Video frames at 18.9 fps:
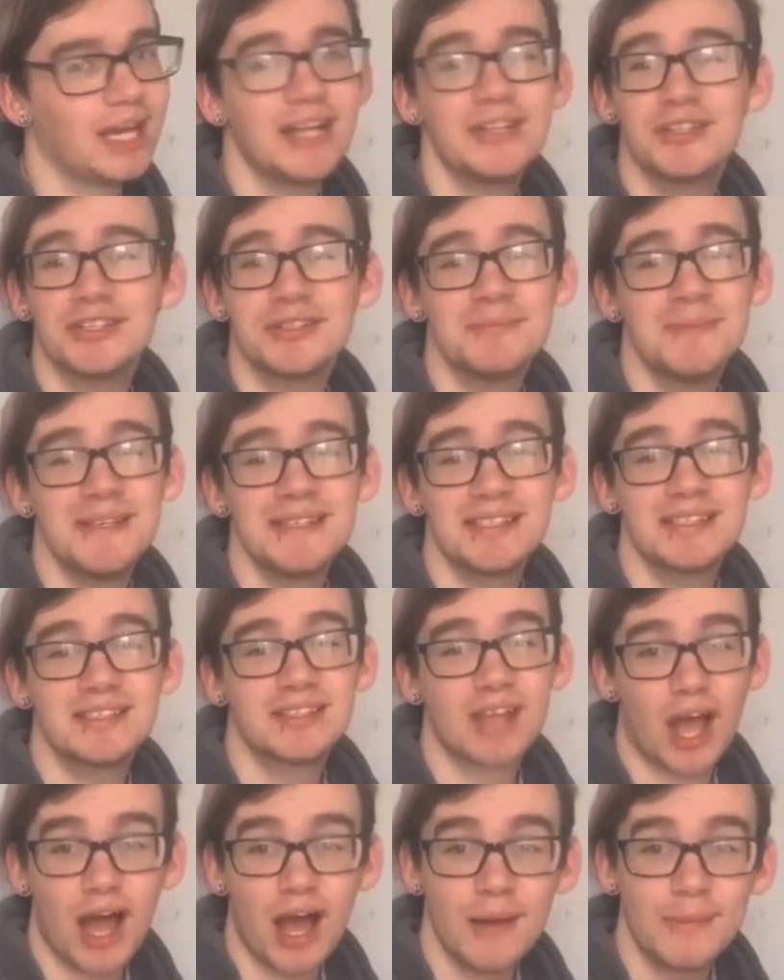I just miss
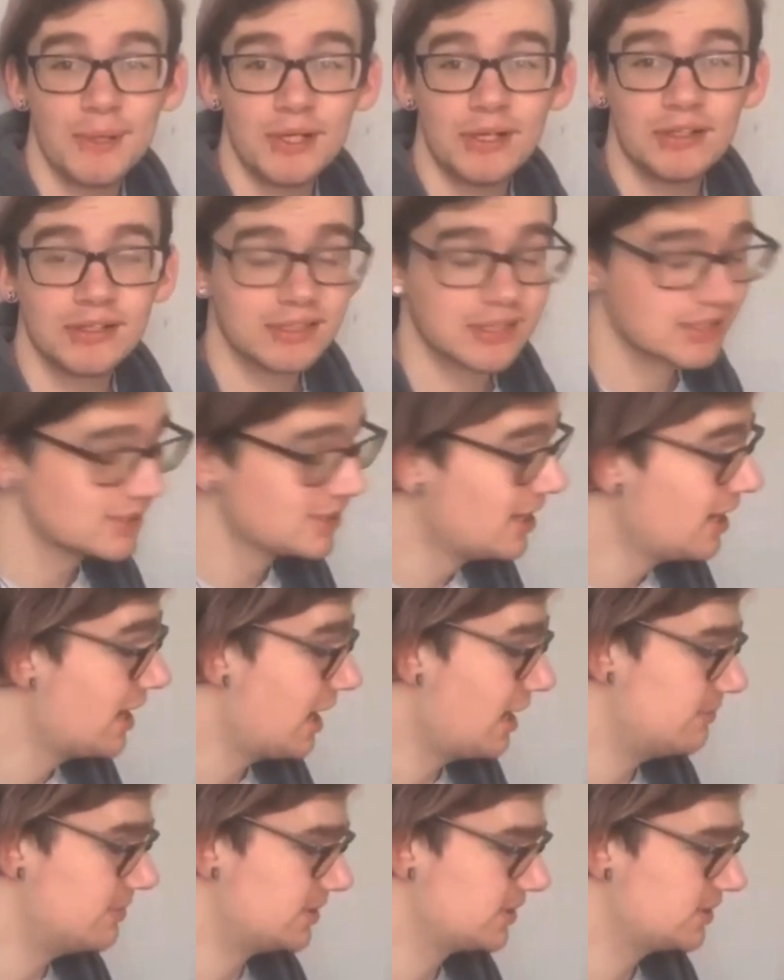Starbucks.
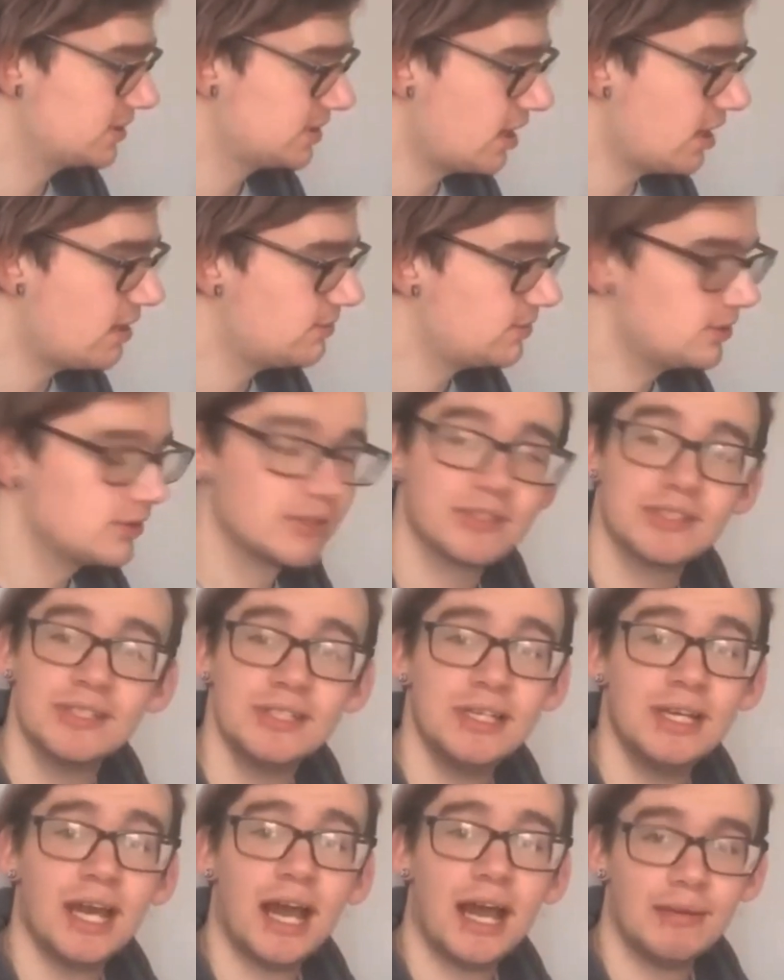I miss Starbucks.
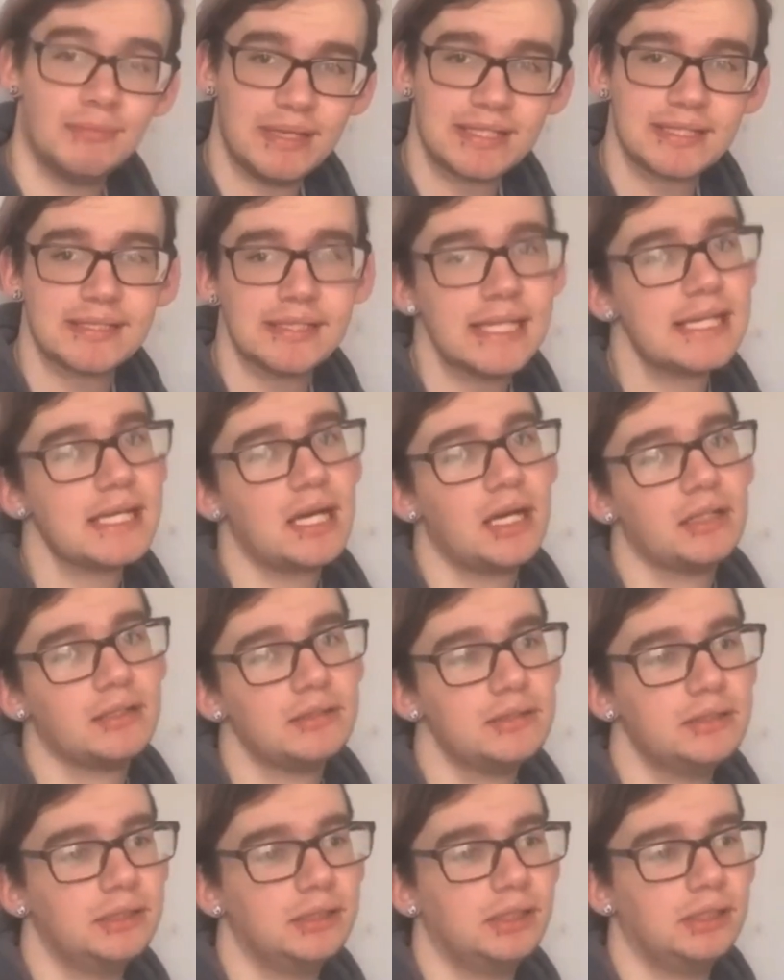I miss Leon,